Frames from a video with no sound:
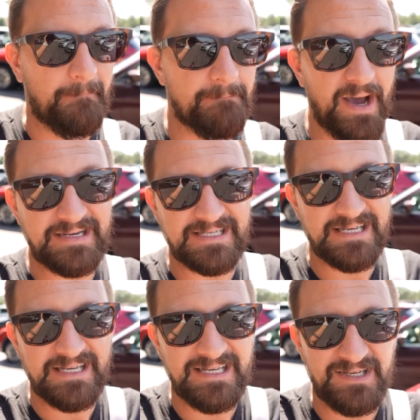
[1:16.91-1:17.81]
but
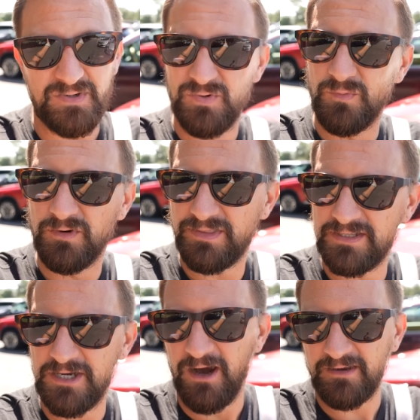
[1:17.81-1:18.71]
with the
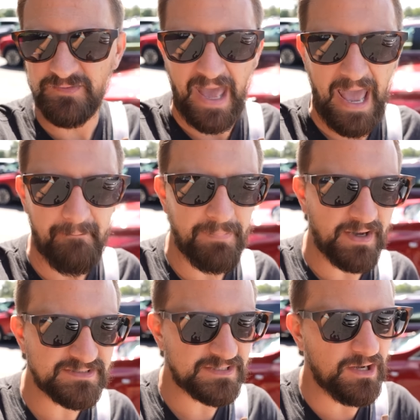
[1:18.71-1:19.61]
talk of the Hatbox